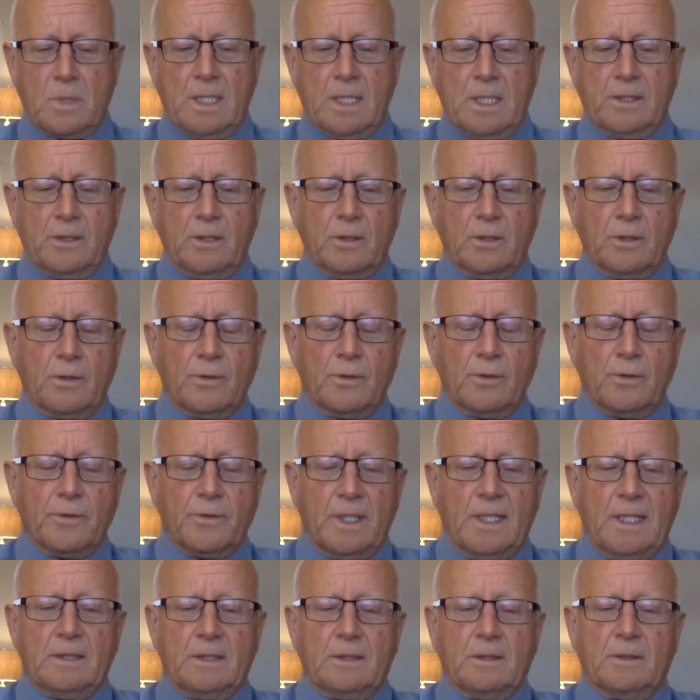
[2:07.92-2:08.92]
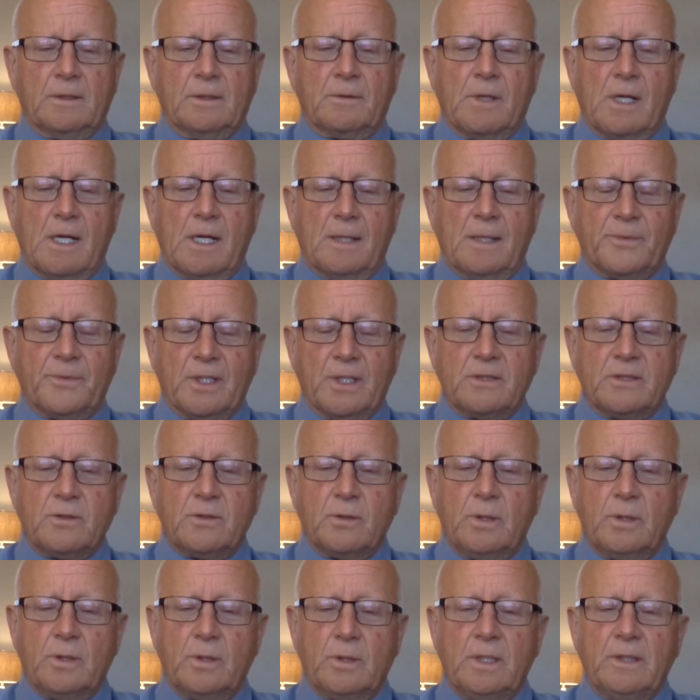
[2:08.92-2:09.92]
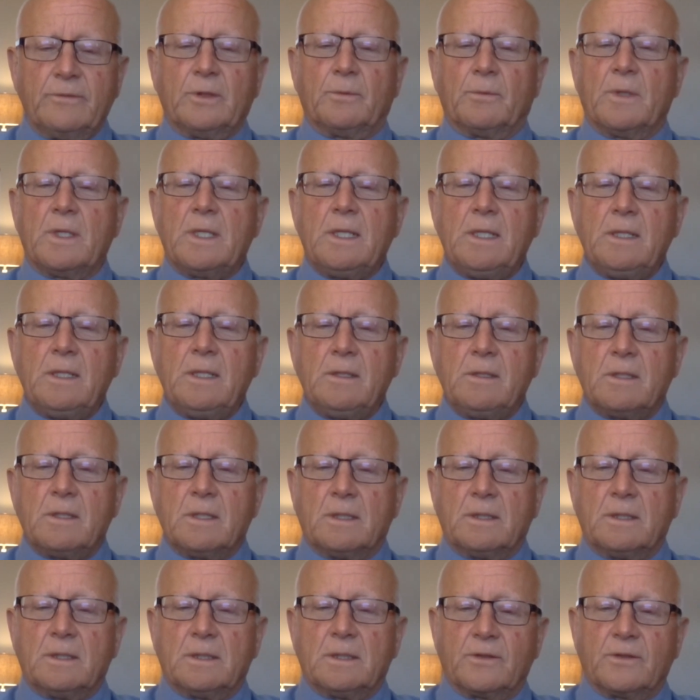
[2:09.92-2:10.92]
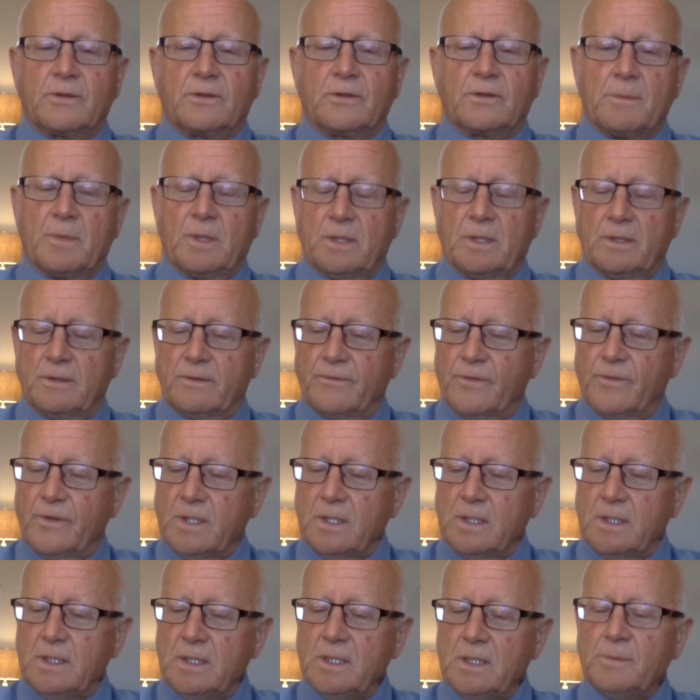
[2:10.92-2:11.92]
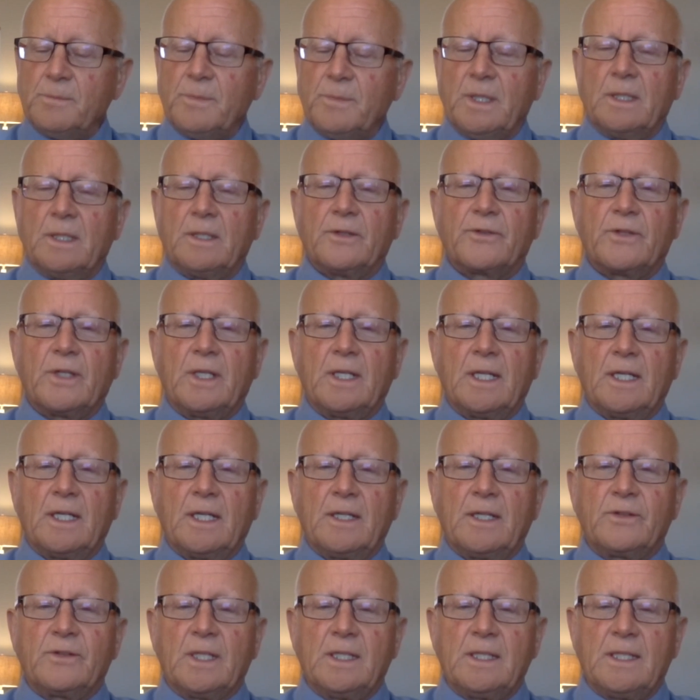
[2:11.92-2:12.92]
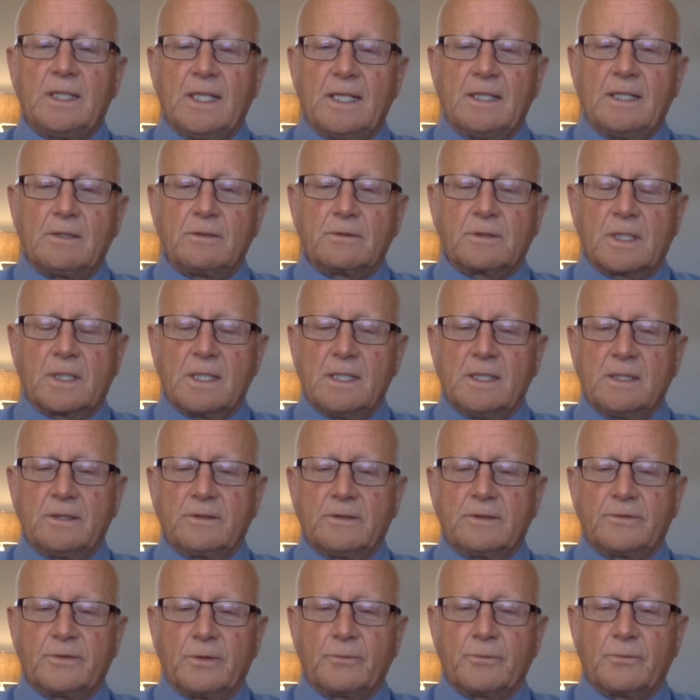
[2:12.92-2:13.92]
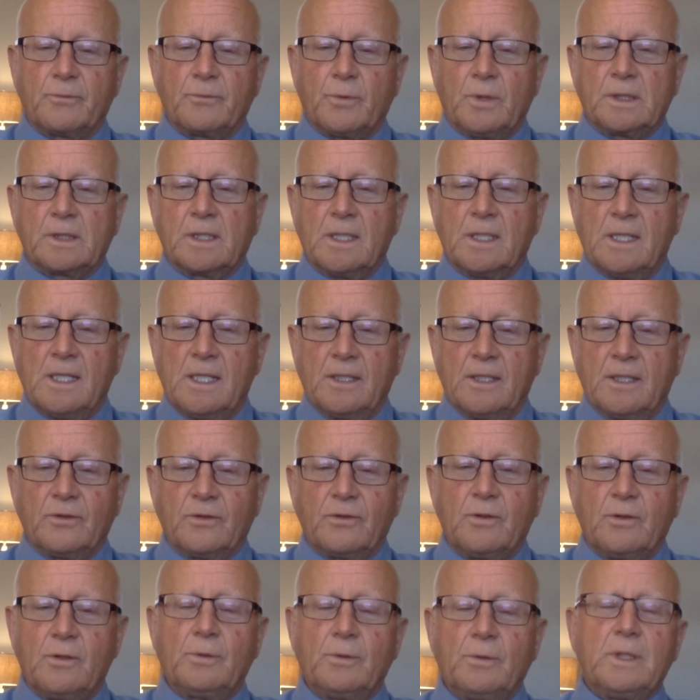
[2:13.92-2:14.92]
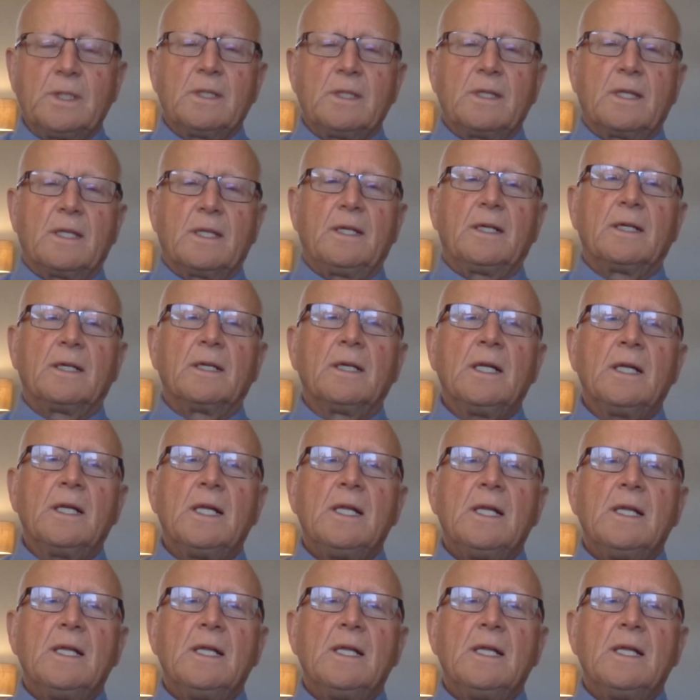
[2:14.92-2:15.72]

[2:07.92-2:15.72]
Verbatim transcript: I know that uh, Rob said you even read uh, some of the emails that I send out, kind of of what God is doing there.